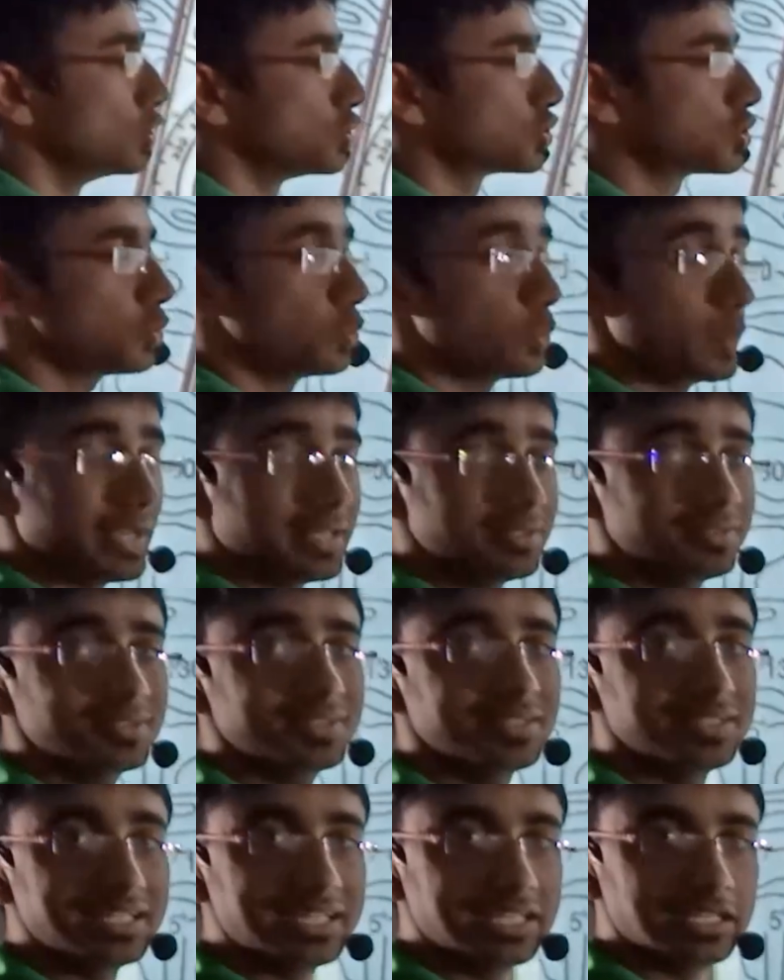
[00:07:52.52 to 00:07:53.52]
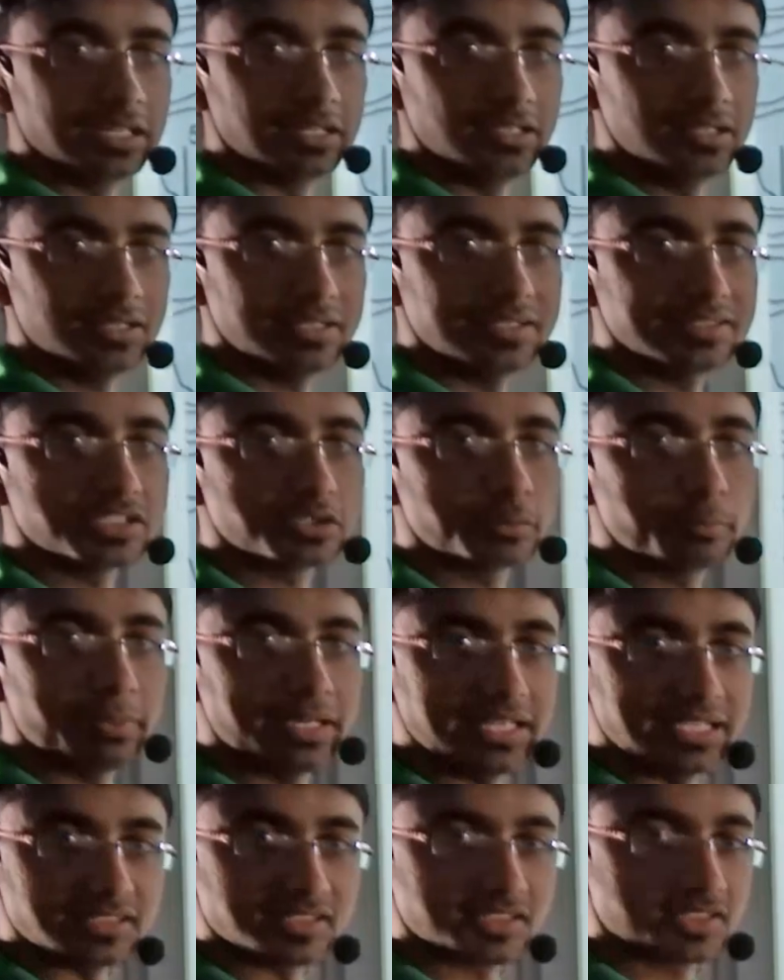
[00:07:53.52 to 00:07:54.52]
So when the needle is
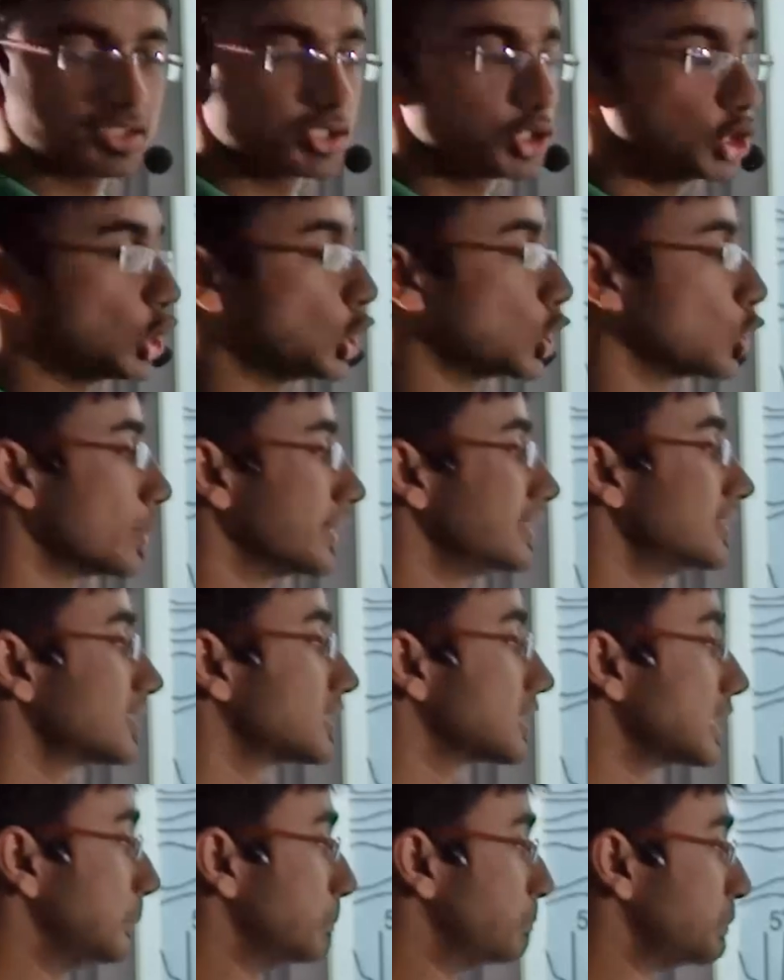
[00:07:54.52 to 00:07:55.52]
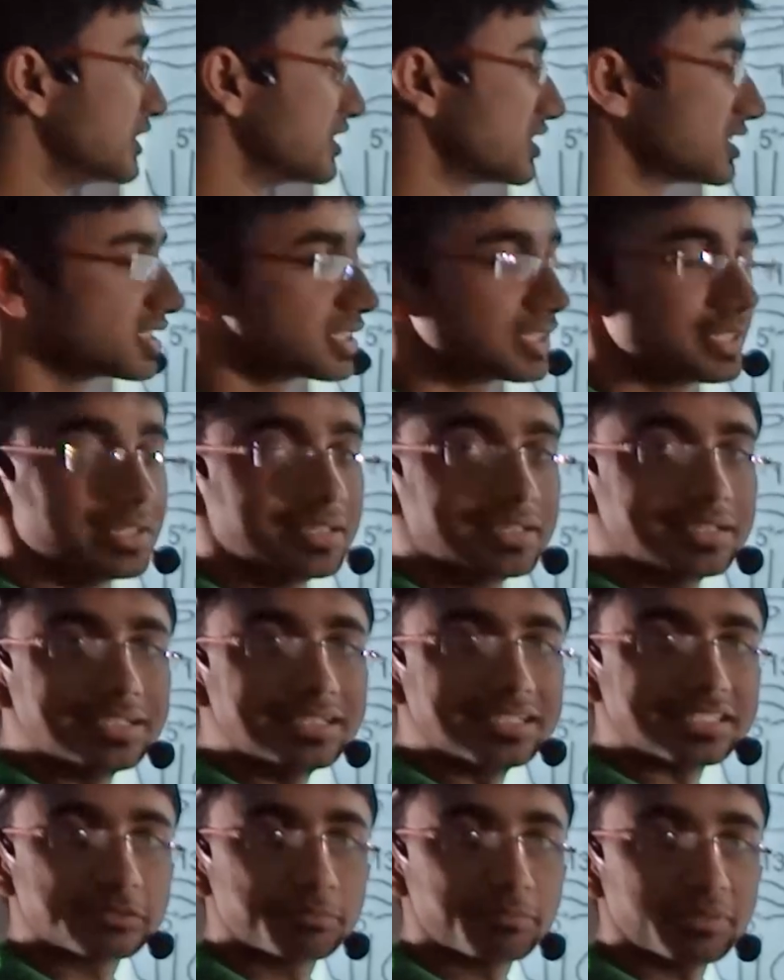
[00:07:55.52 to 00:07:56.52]
placed or when the compass
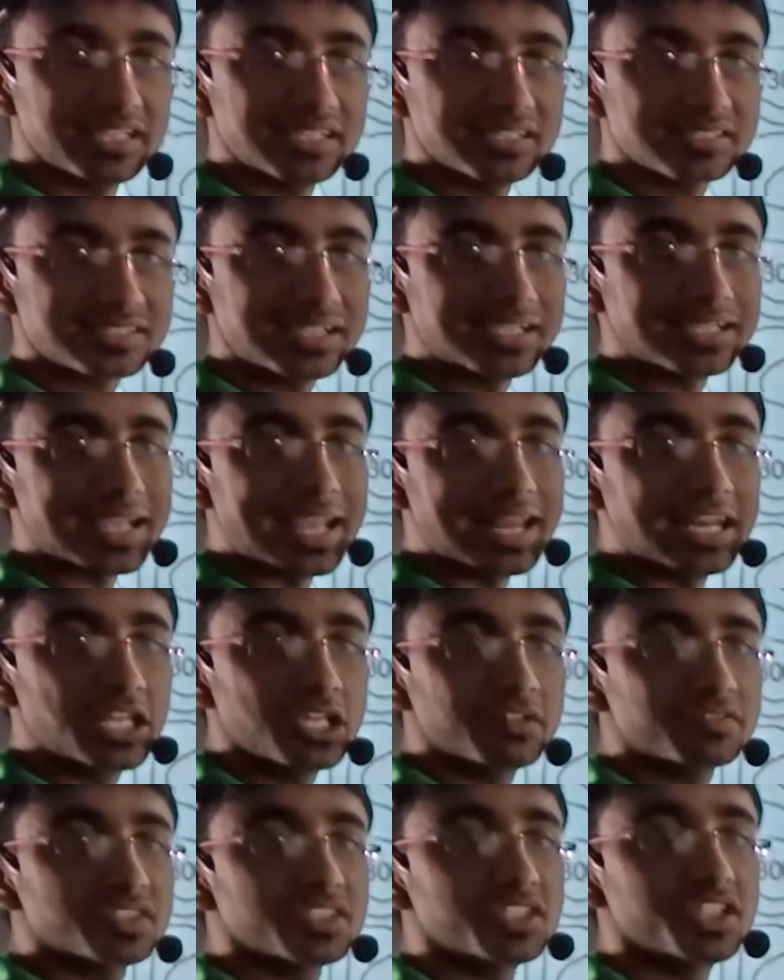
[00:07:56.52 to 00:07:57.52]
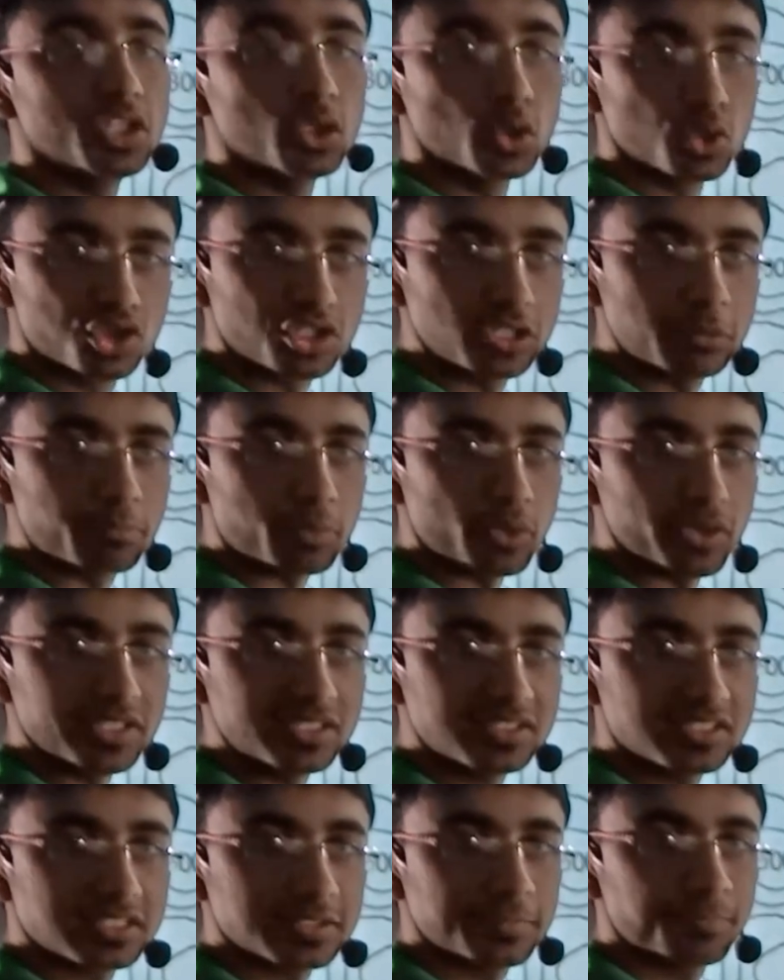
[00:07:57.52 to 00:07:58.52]
is placed at any of the neutral
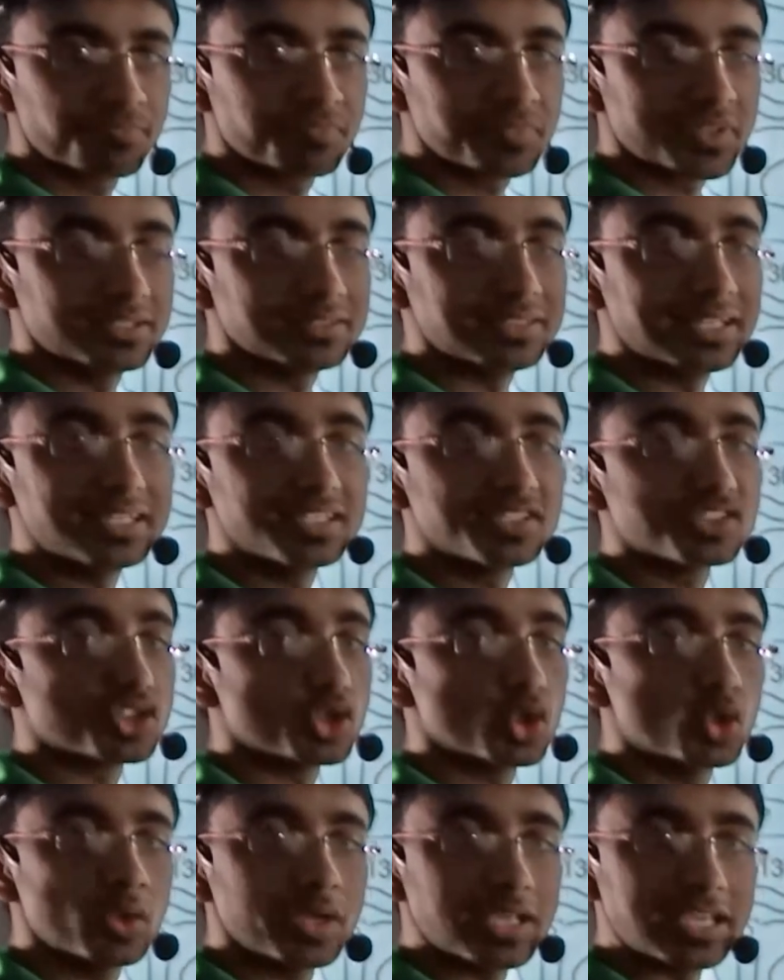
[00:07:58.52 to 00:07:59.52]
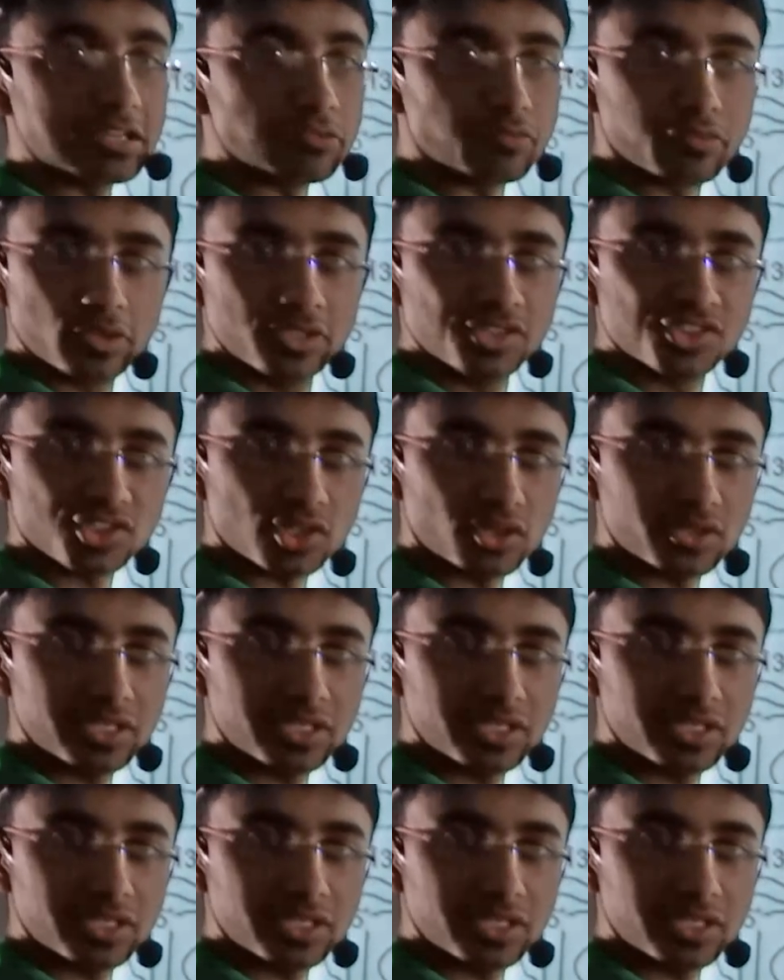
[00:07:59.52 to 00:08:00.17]
points, there is no influence